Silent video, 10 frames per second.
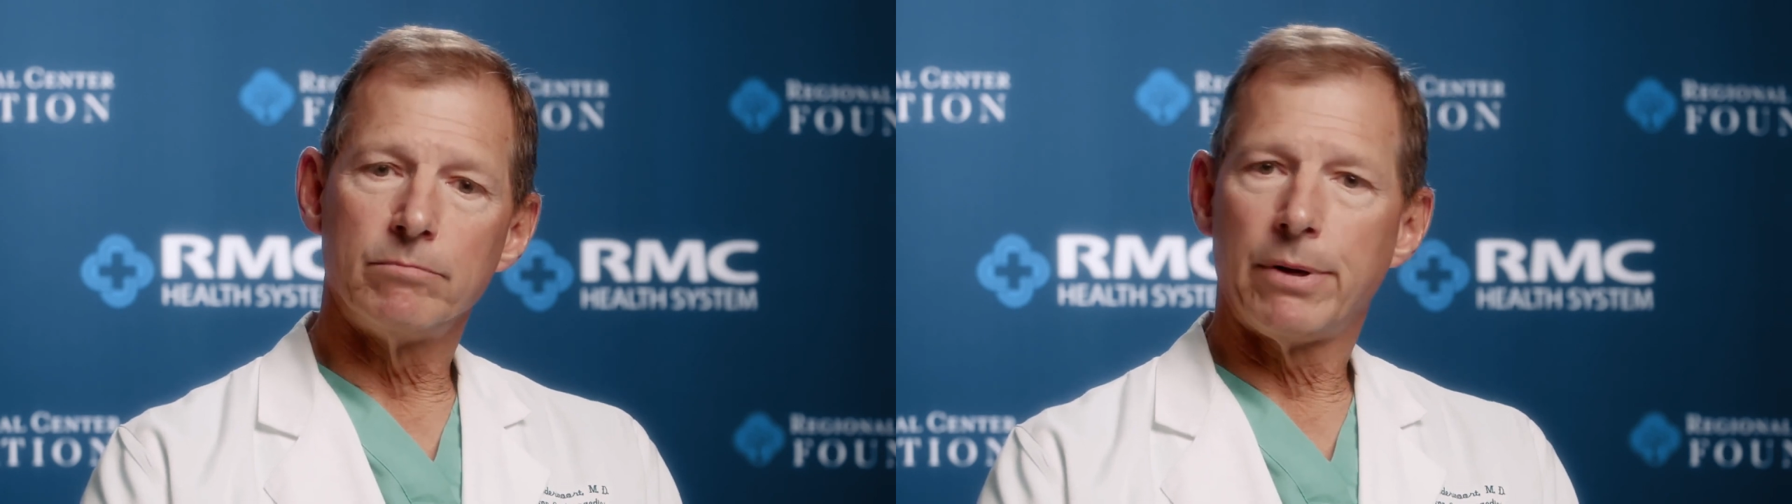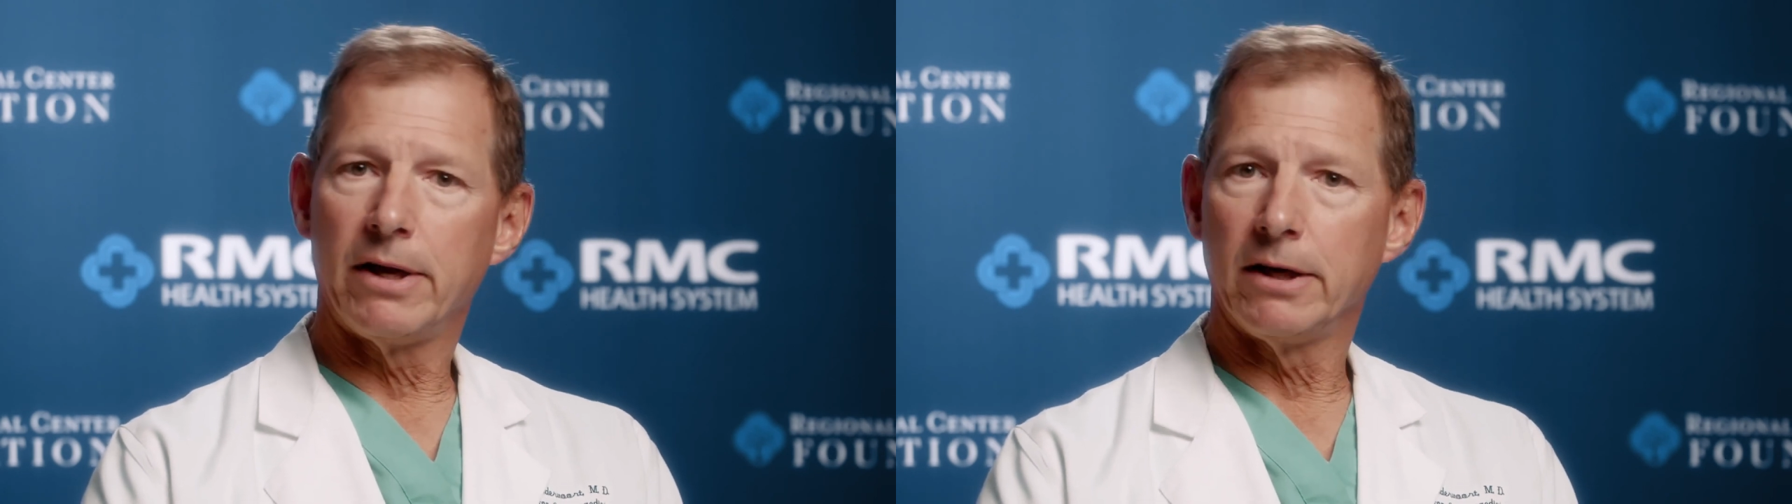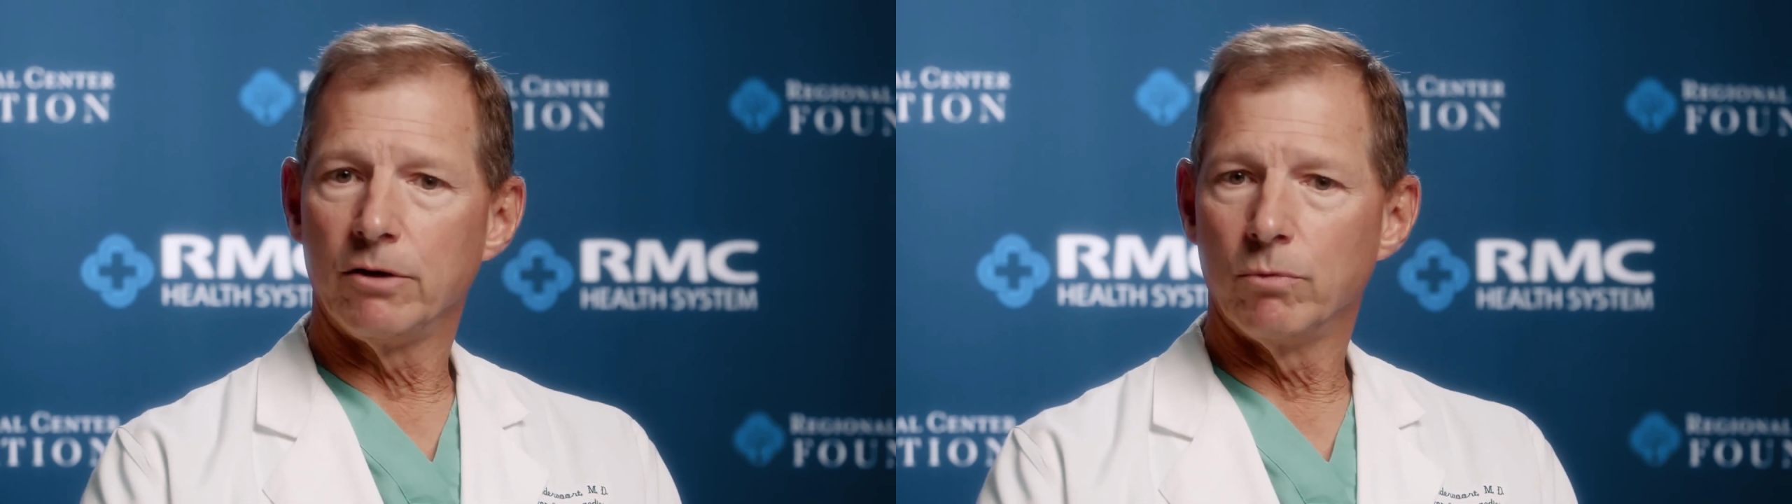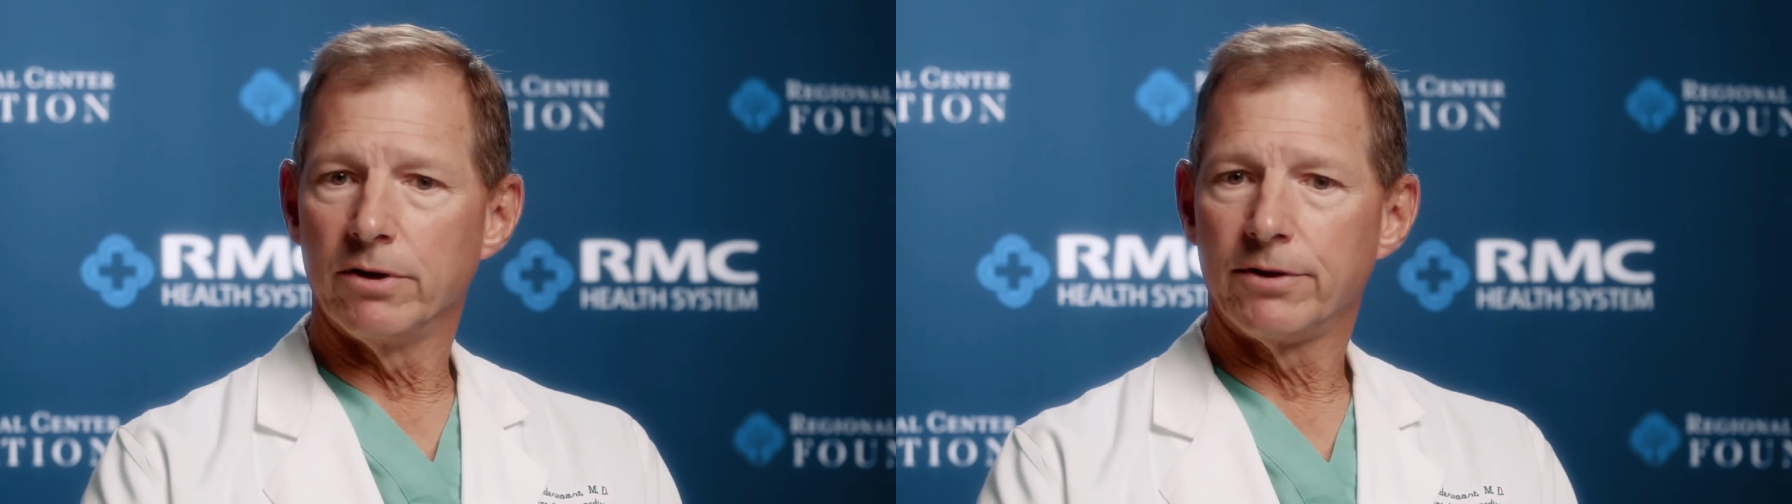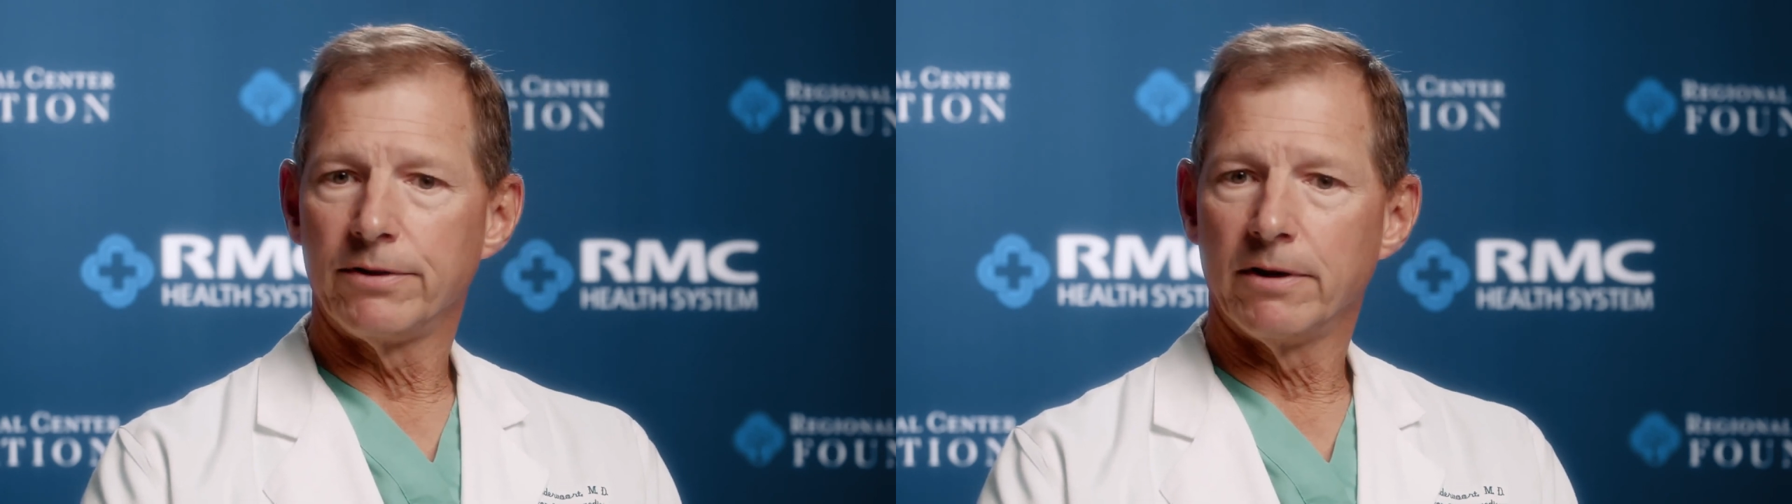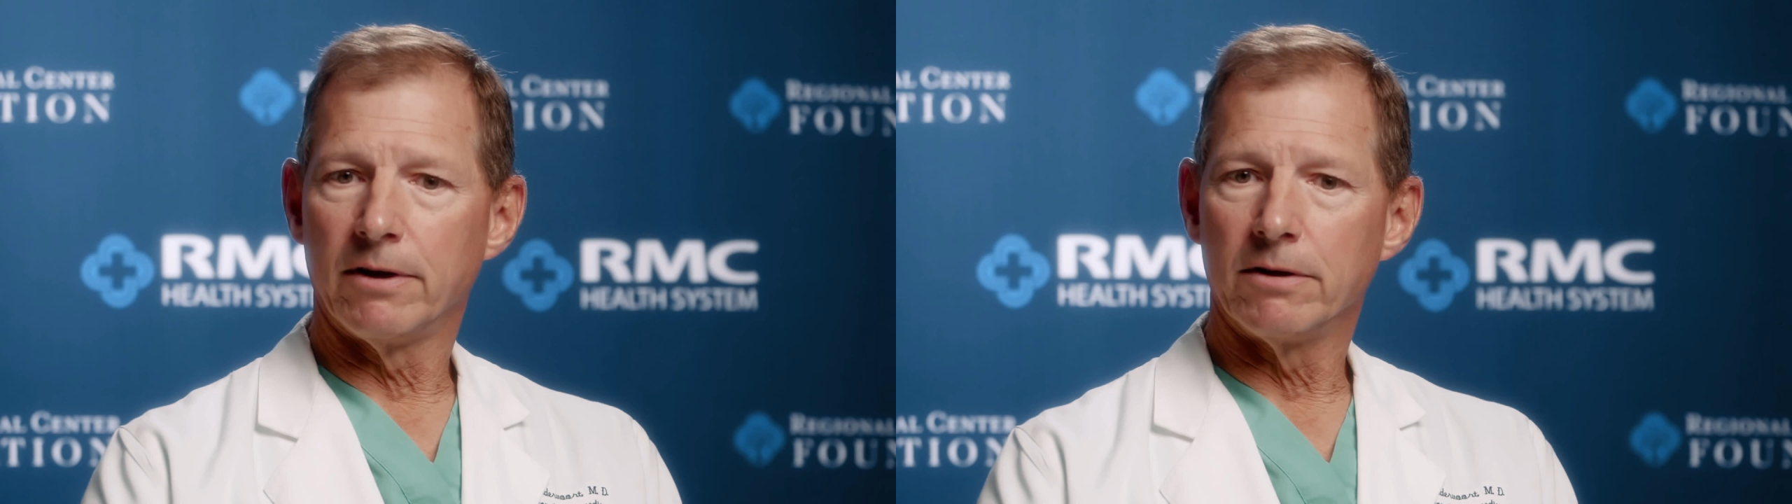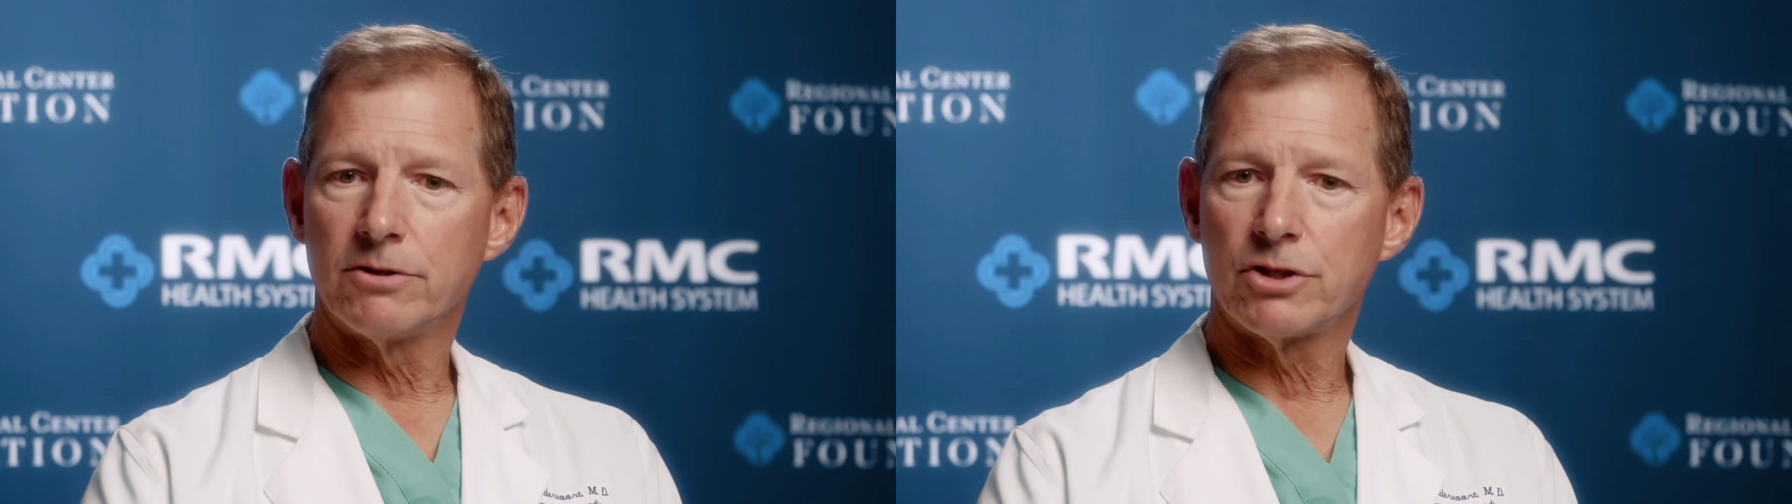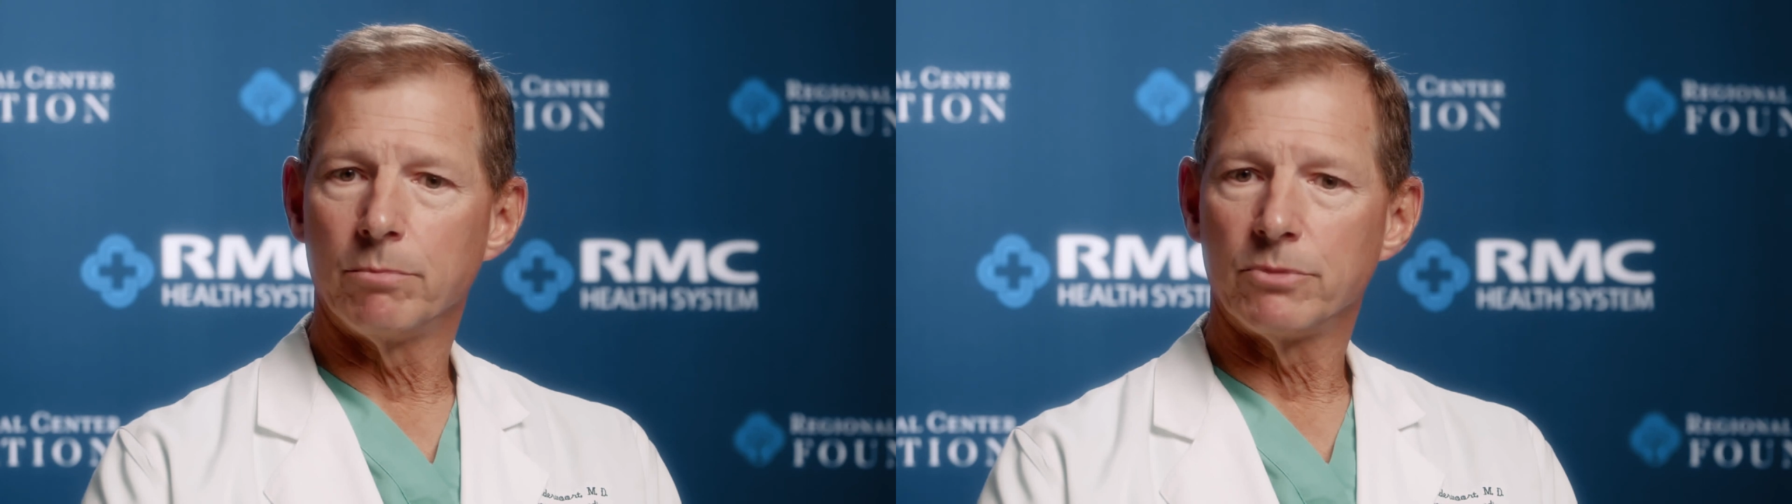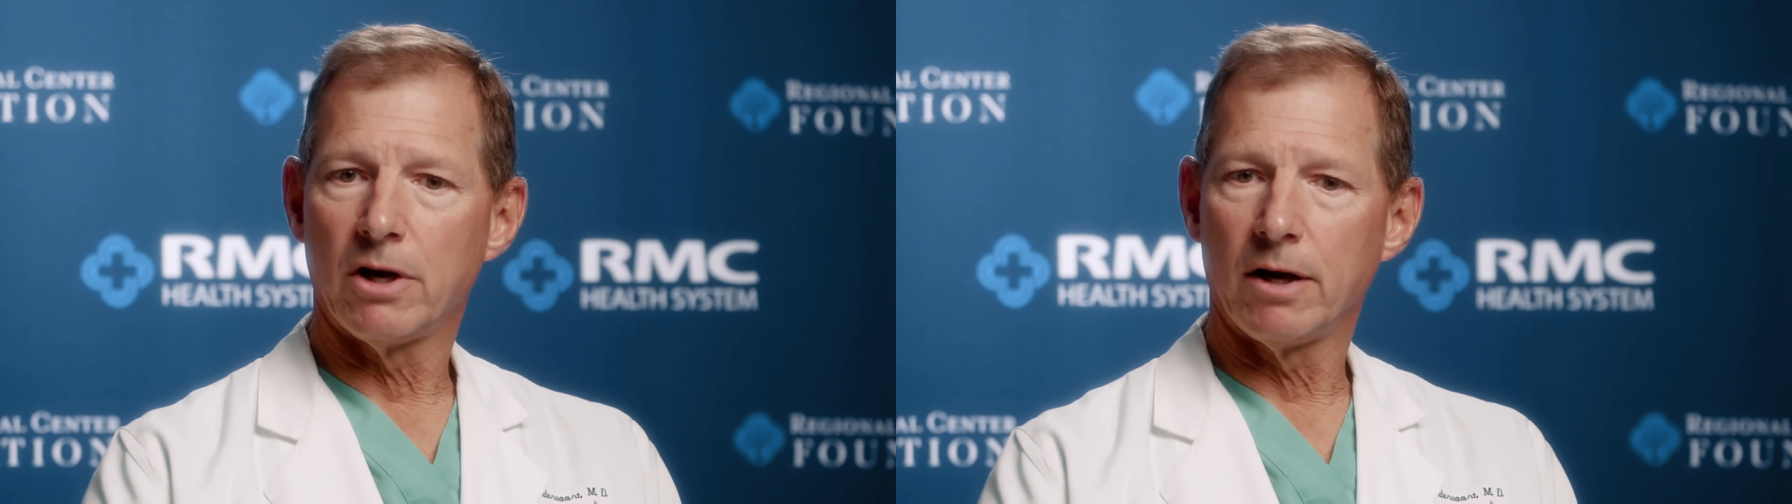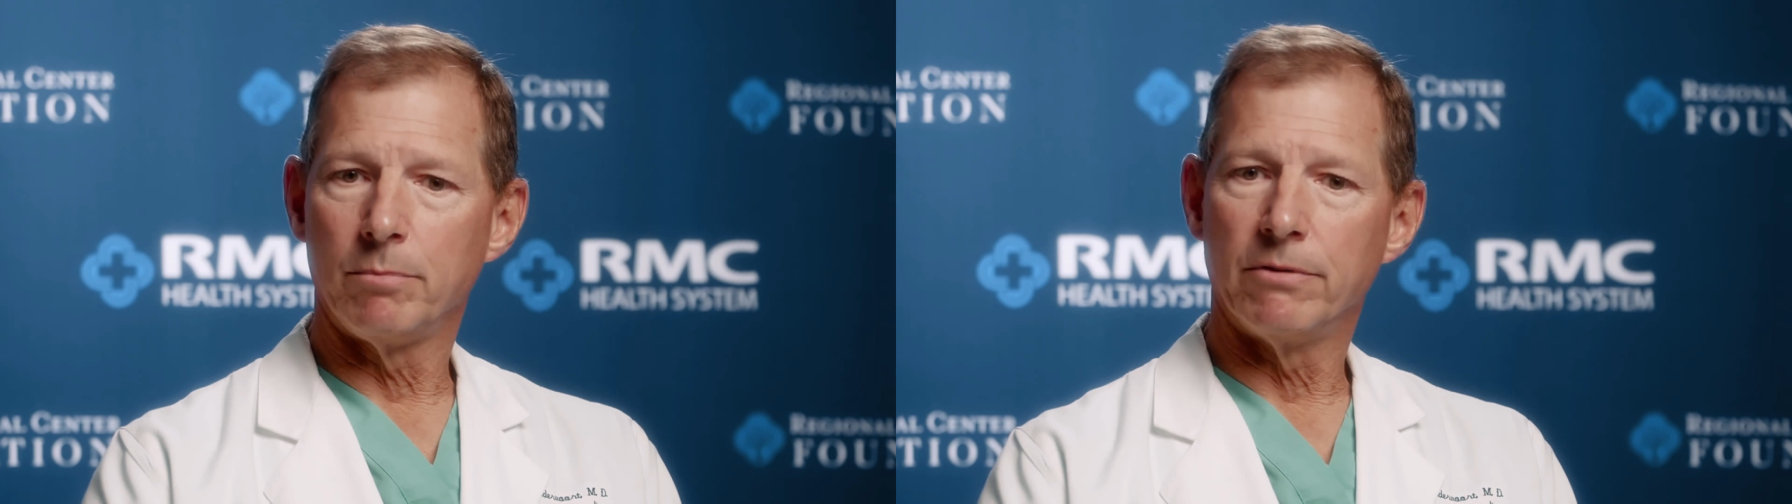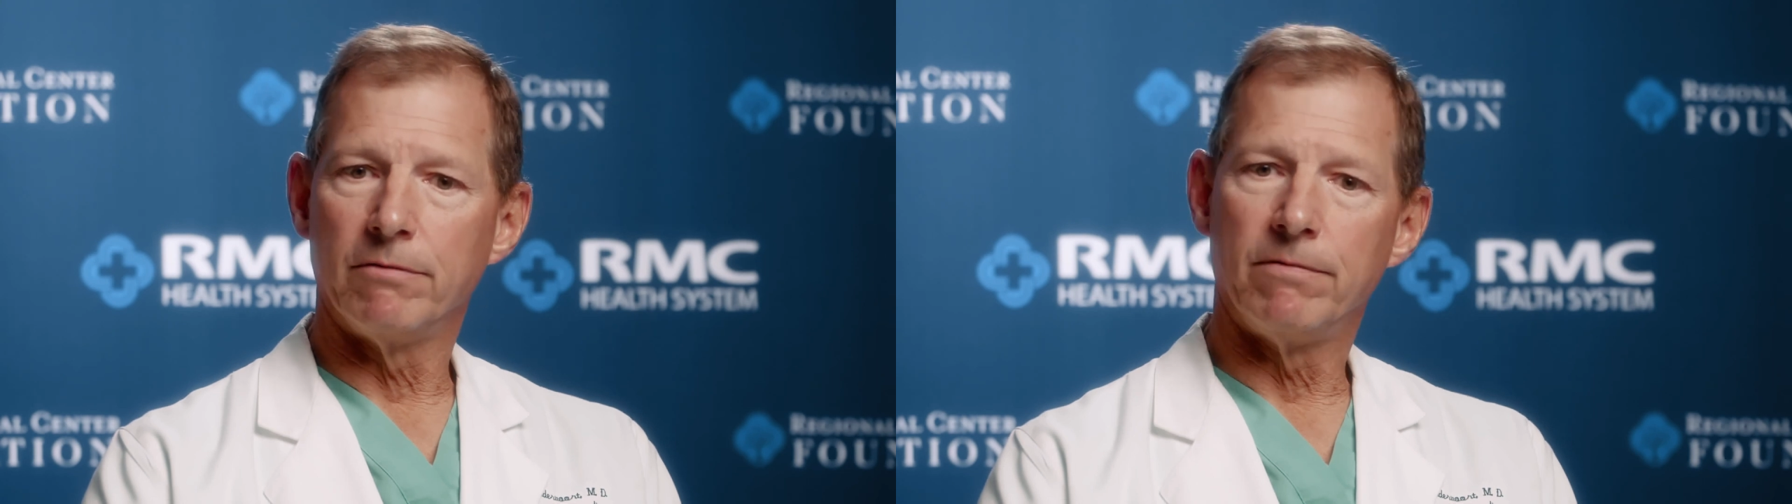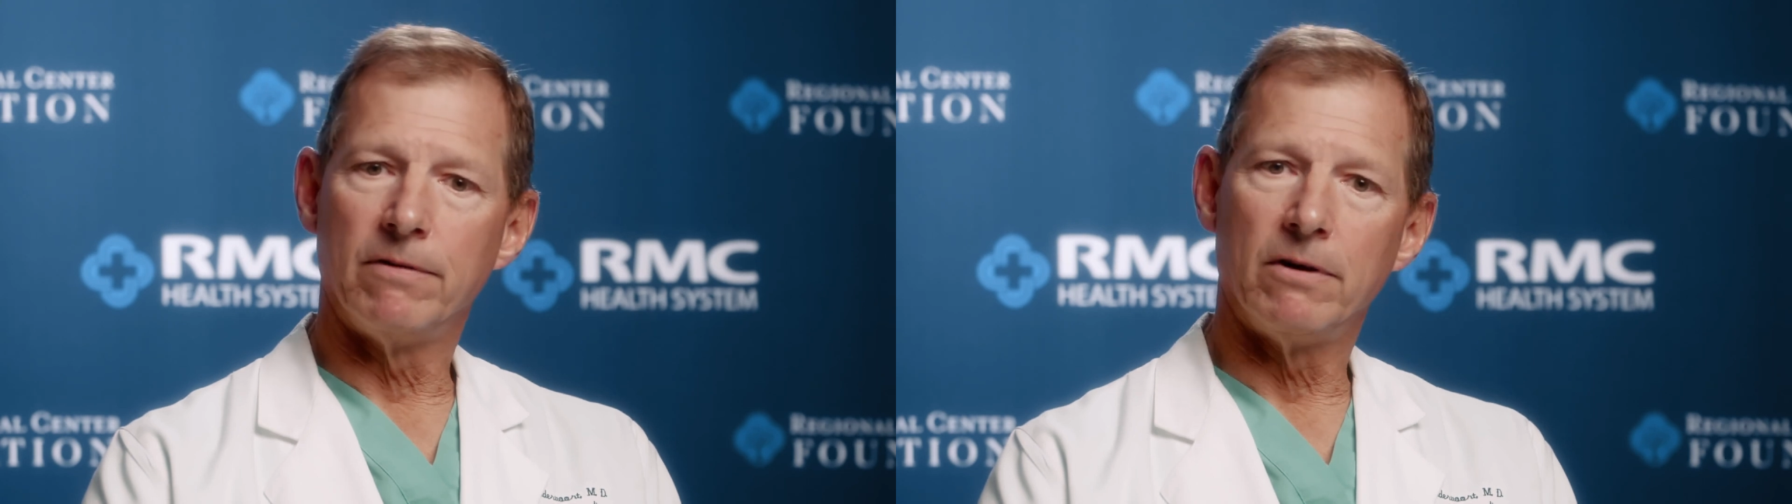painted with some type of